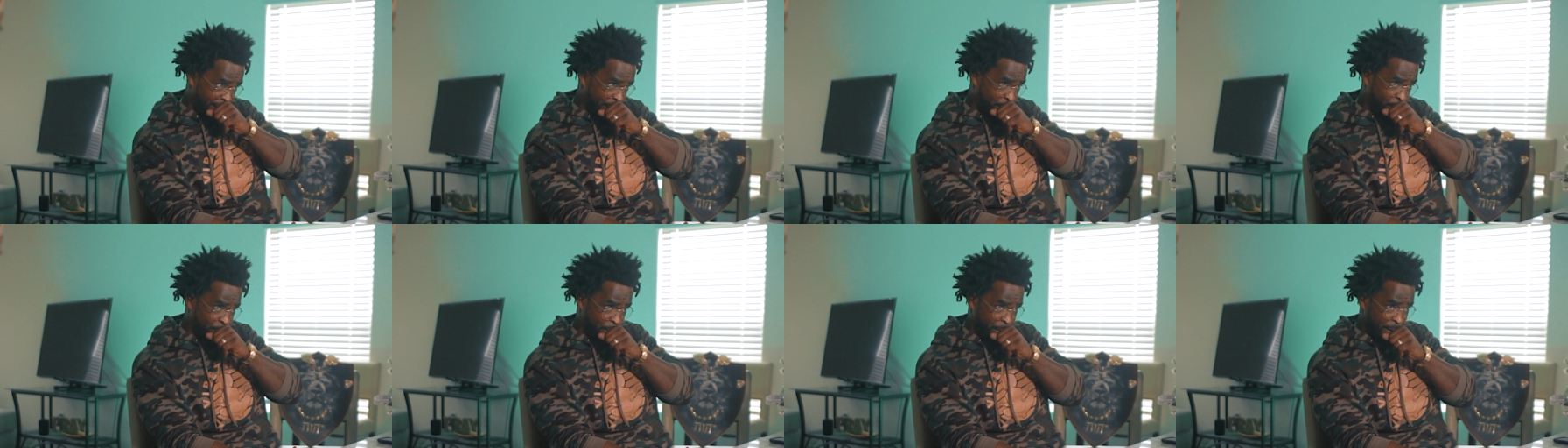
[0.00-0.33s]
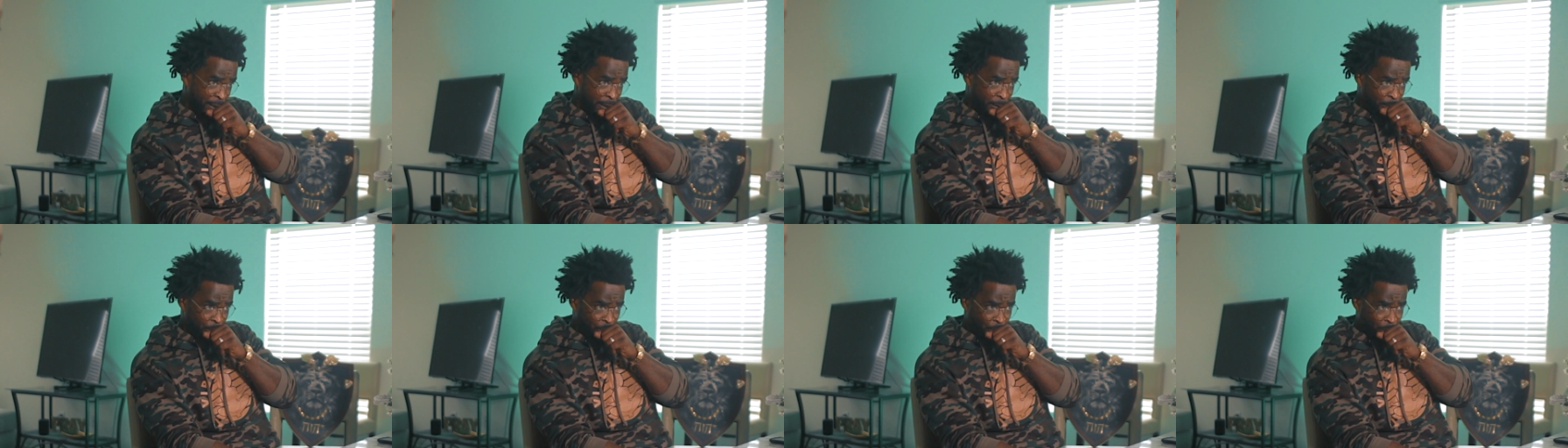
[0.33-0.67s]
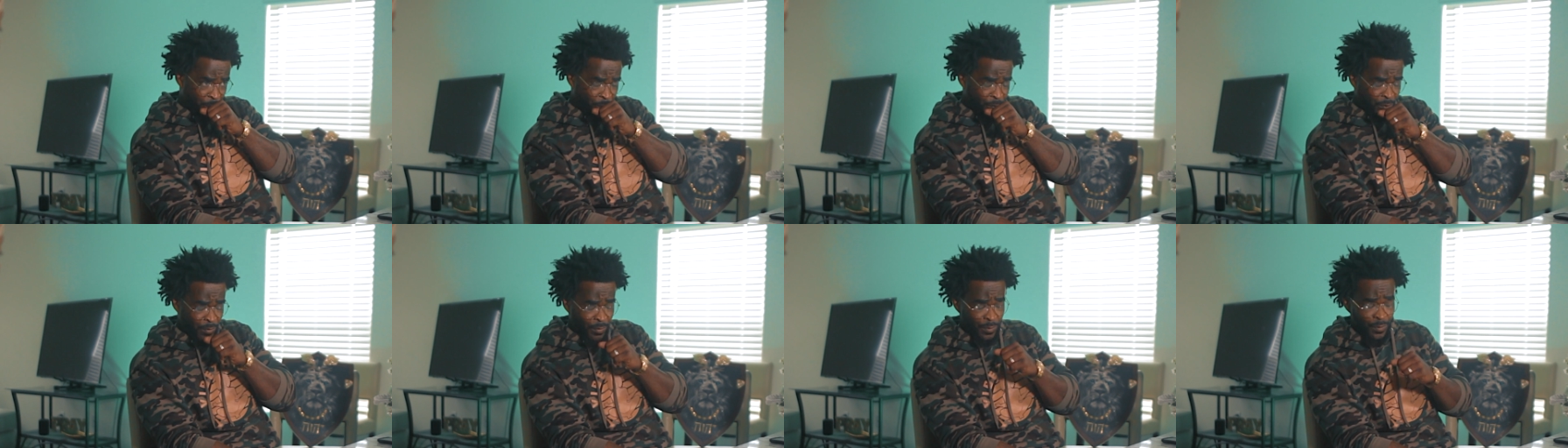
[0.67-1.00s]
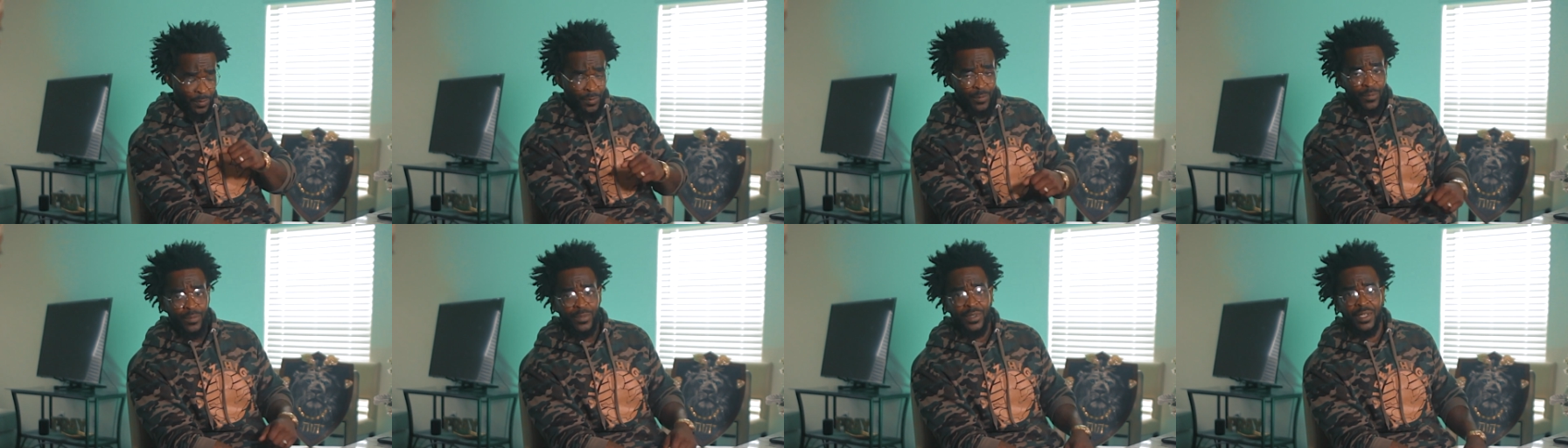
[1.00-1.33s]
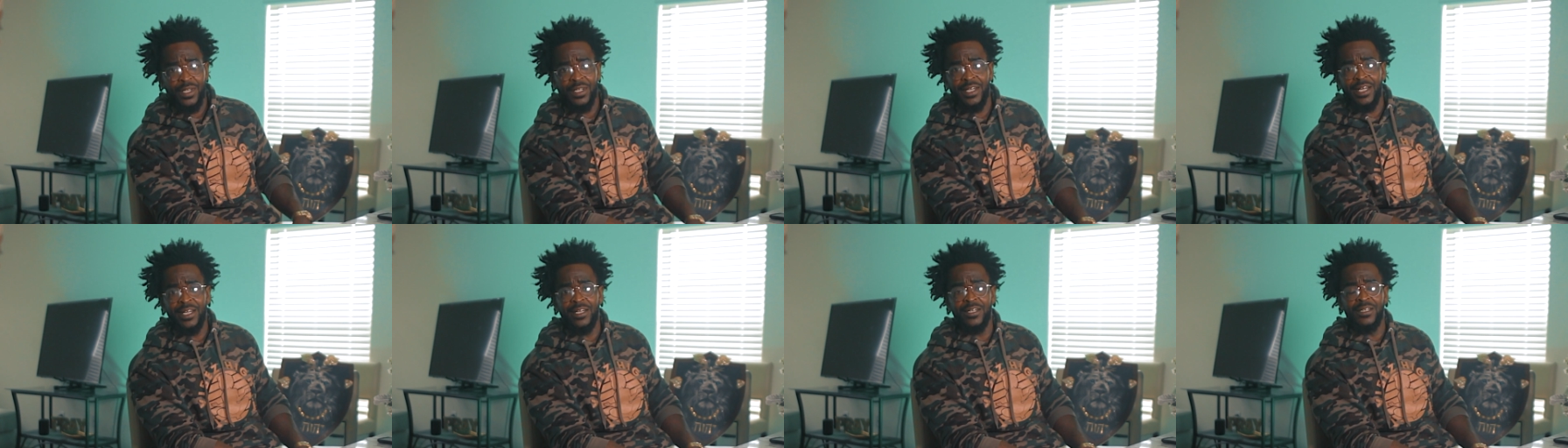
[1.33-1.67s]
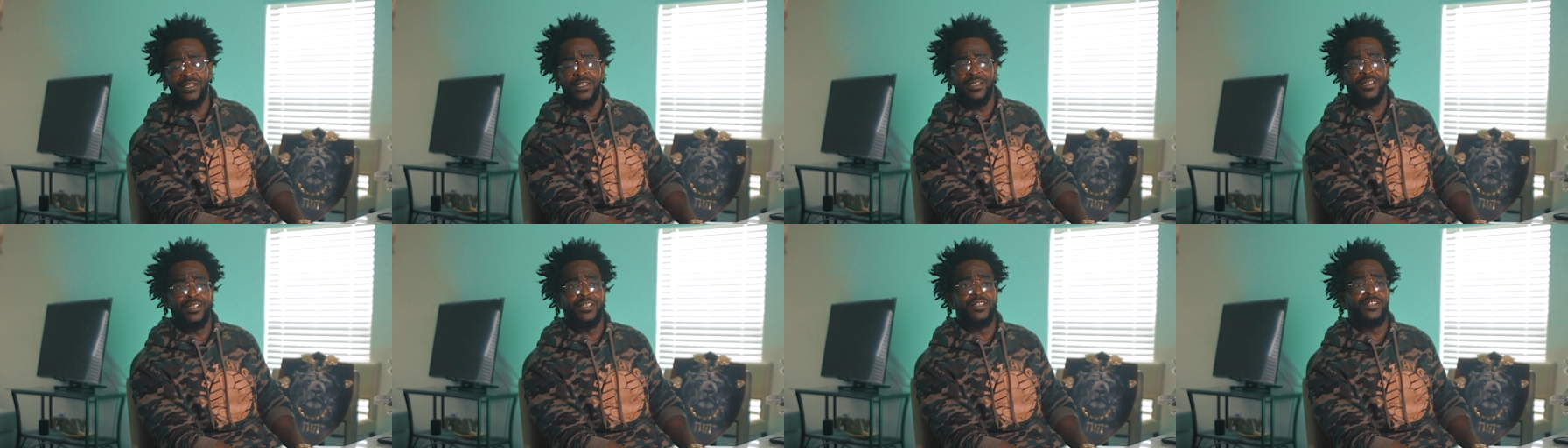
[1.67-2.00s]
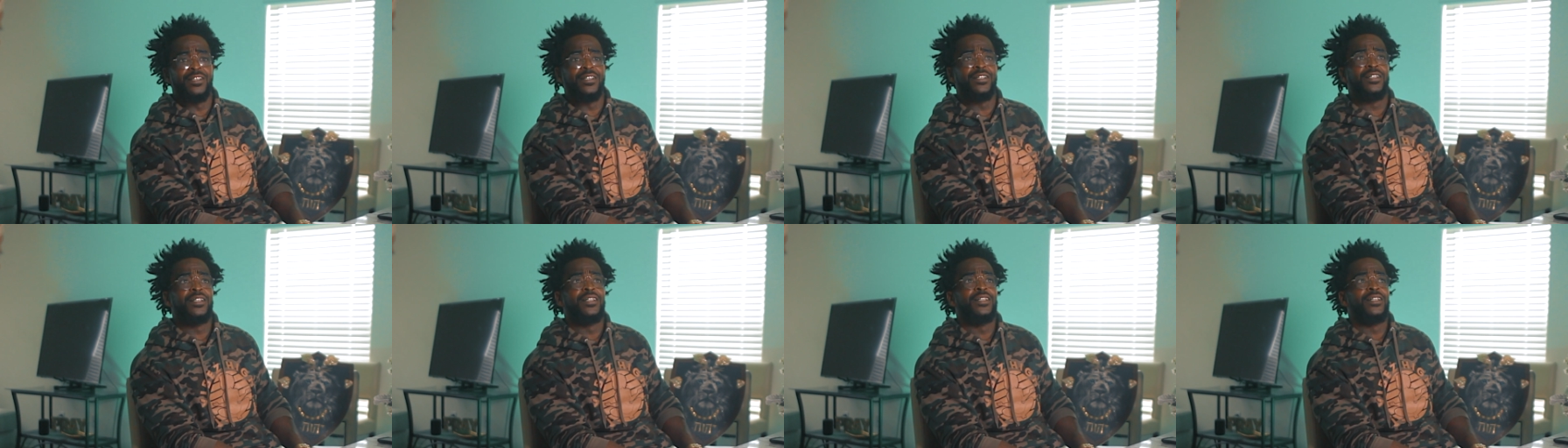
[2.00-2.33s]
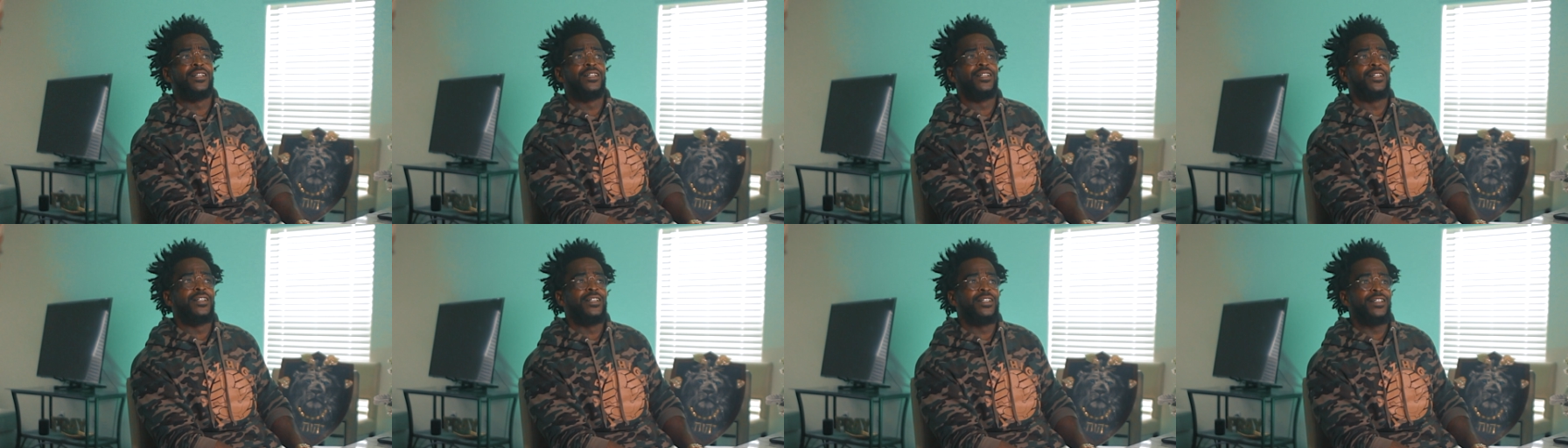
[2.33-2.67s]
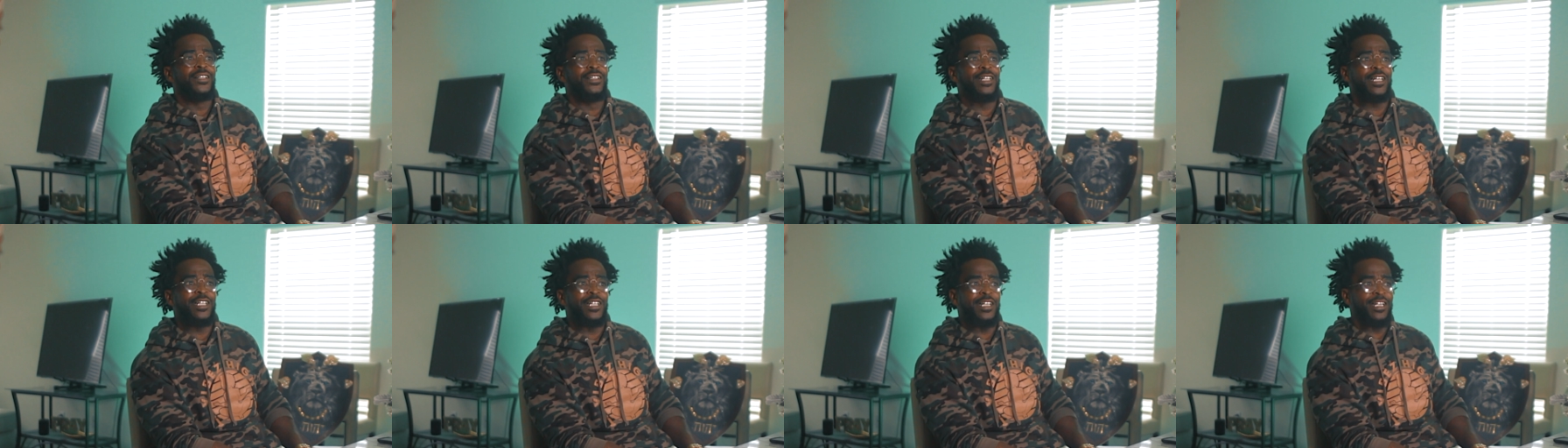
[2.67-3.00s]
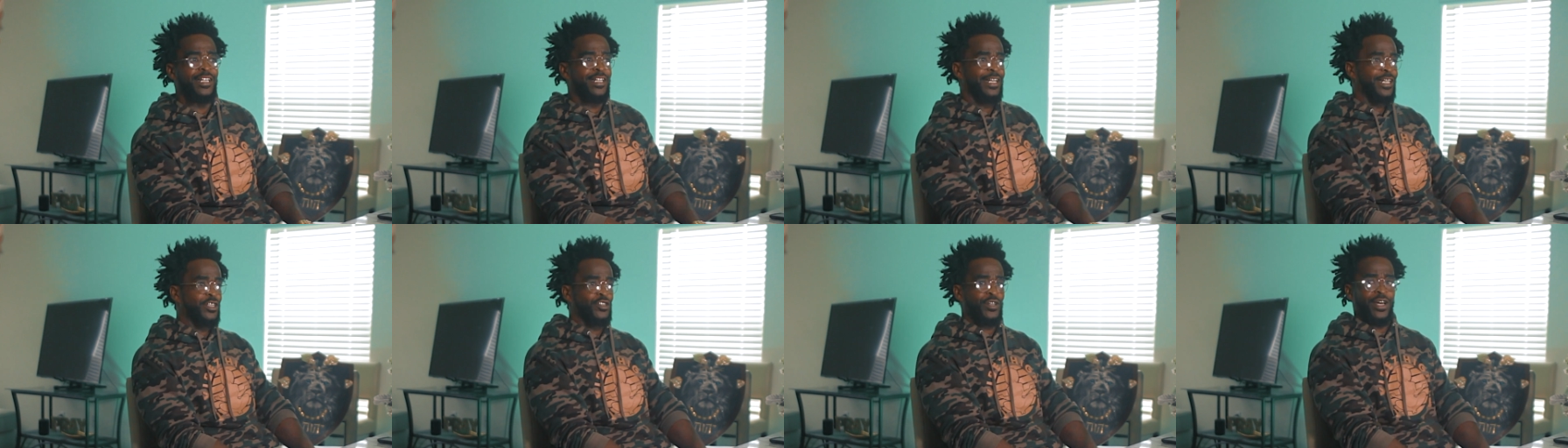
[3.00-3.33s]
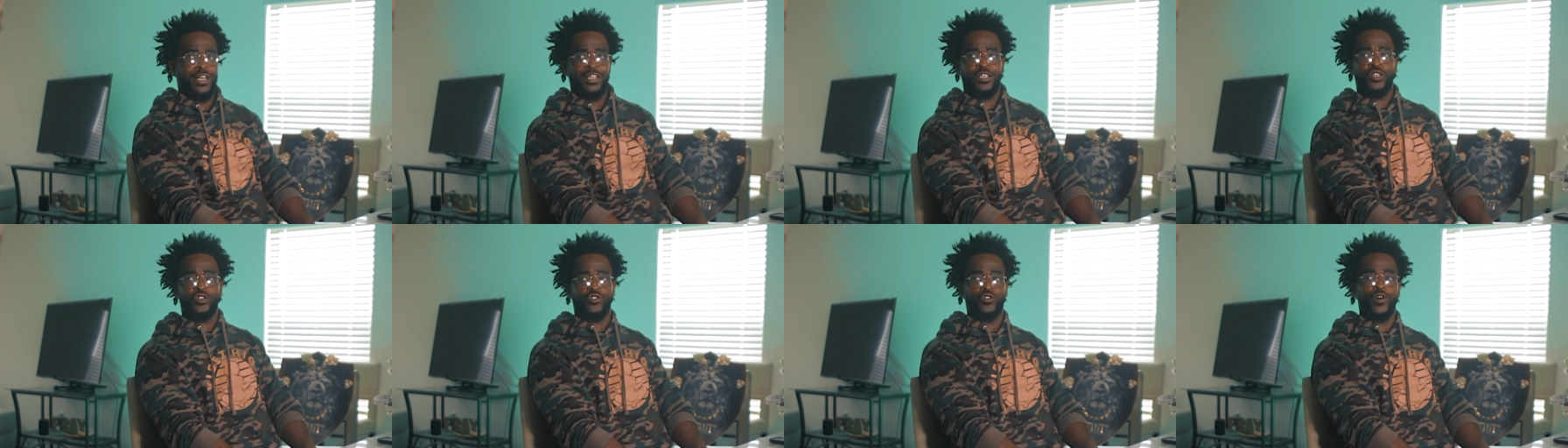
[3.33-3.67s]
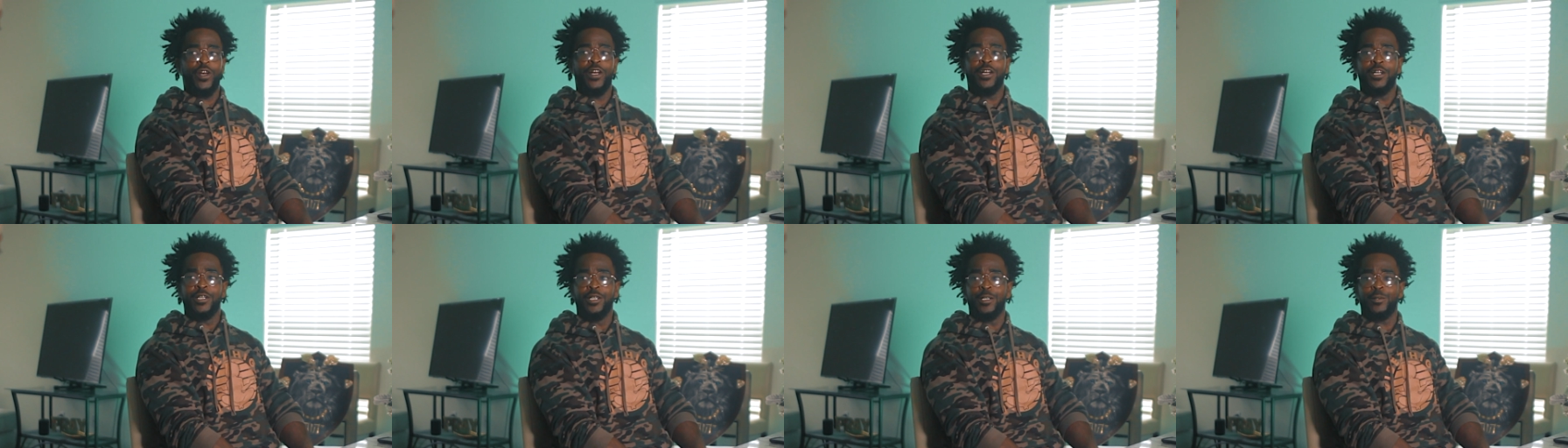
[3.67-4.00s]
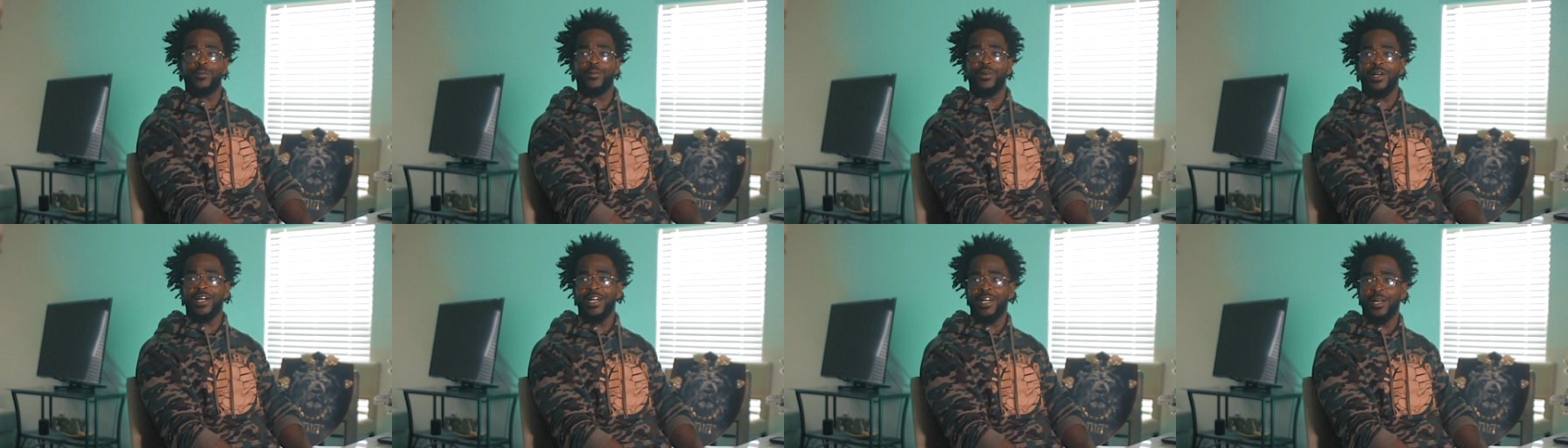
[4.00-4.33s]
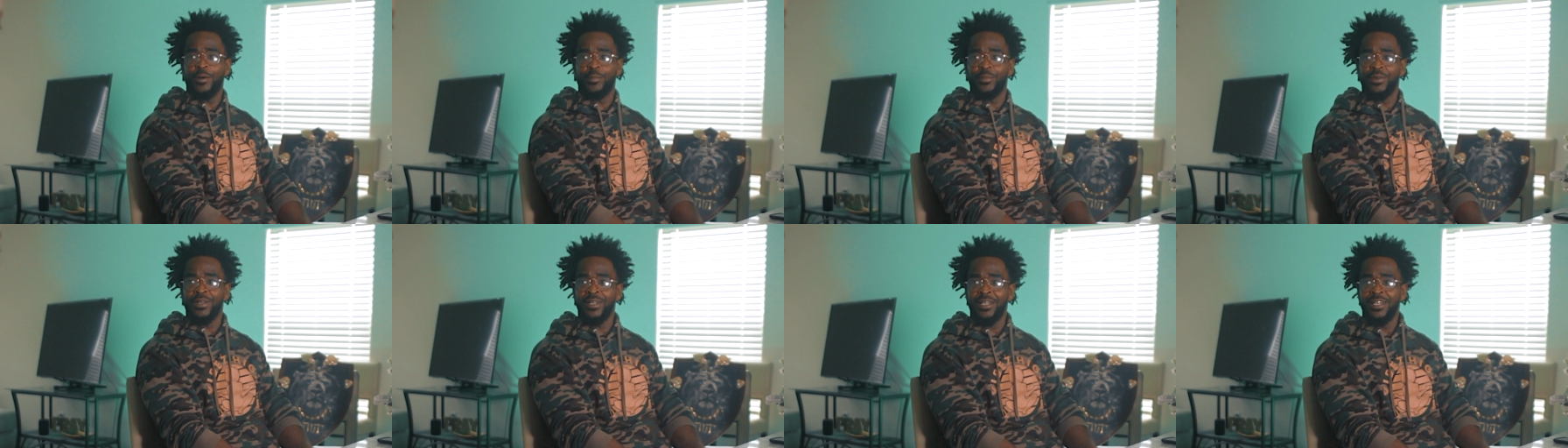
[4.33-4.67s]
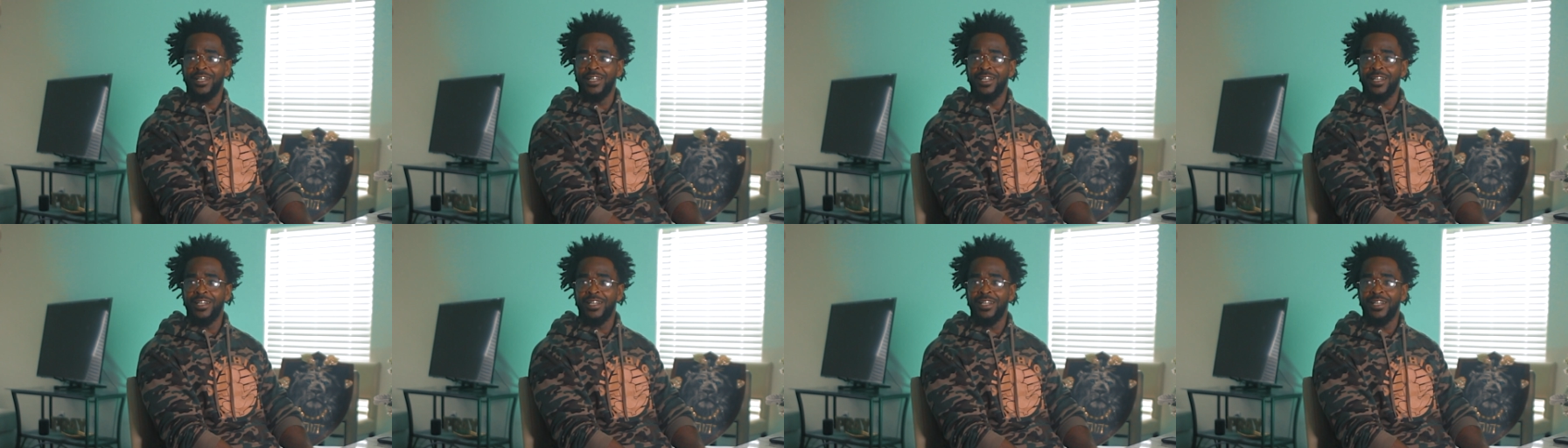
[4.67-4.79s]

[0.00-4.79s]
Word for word: They be they uh they, they, they try to straighten up around me.